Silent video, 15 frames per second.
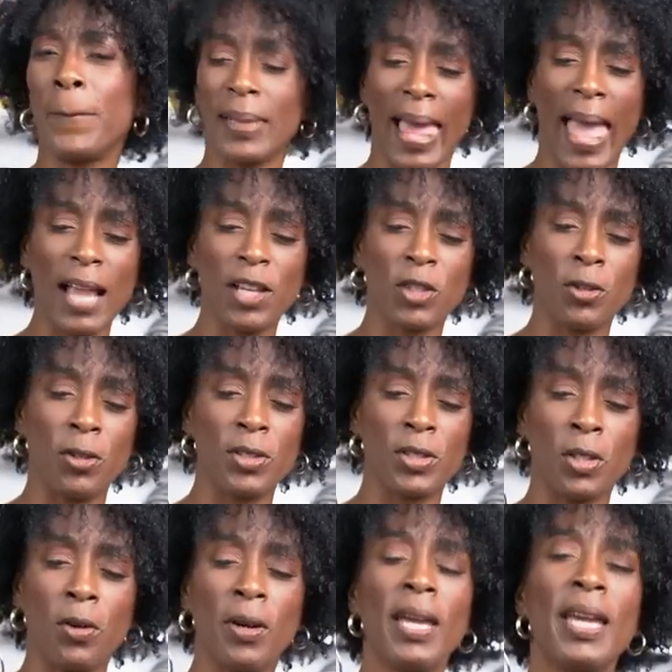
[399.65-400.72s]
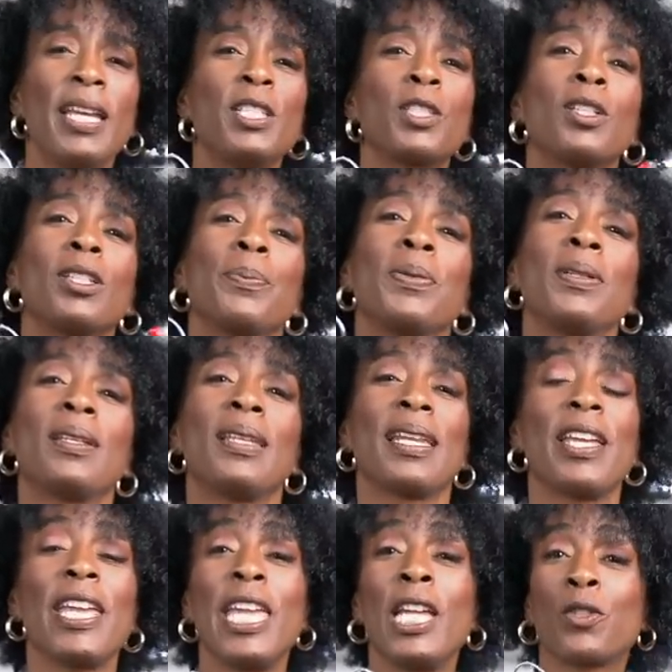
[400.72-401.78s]
black shirt, so it's gonna put a lot
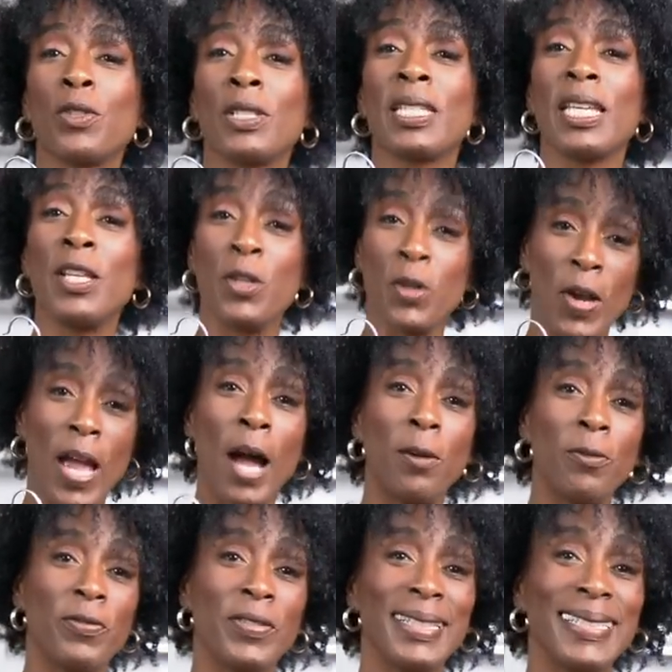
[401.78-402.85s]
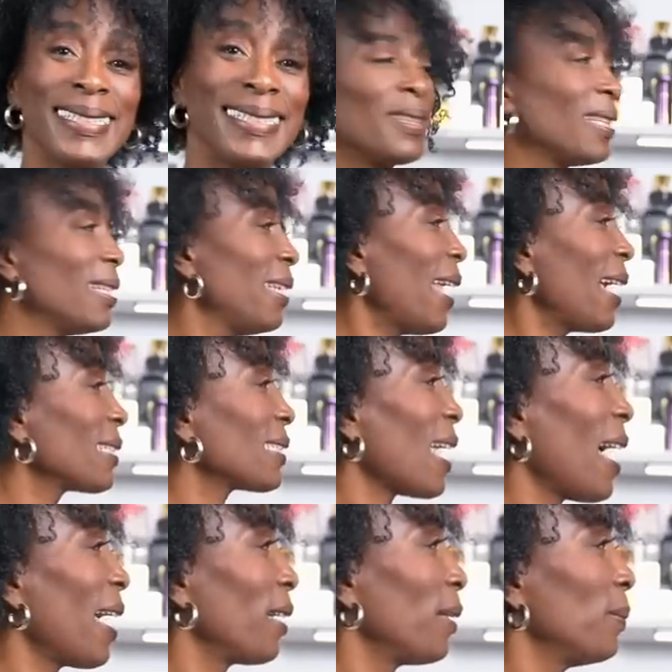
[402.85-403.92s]
of interest in your outfit. The next
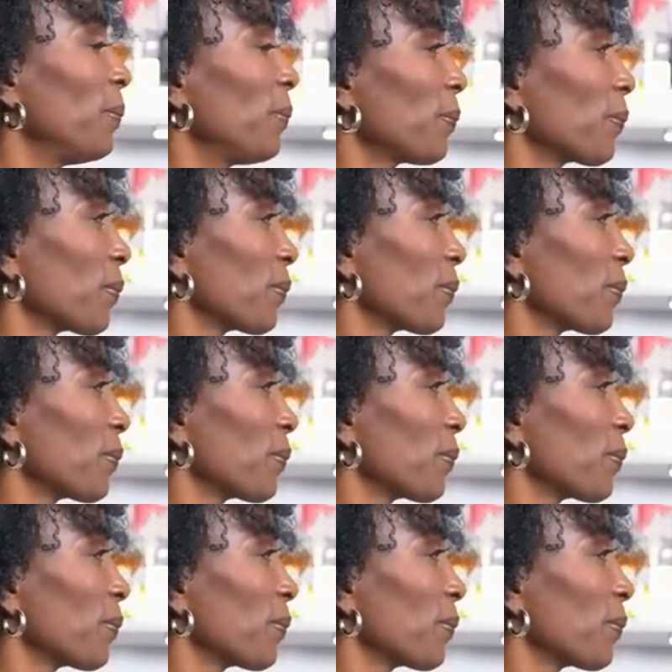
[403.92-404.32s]
item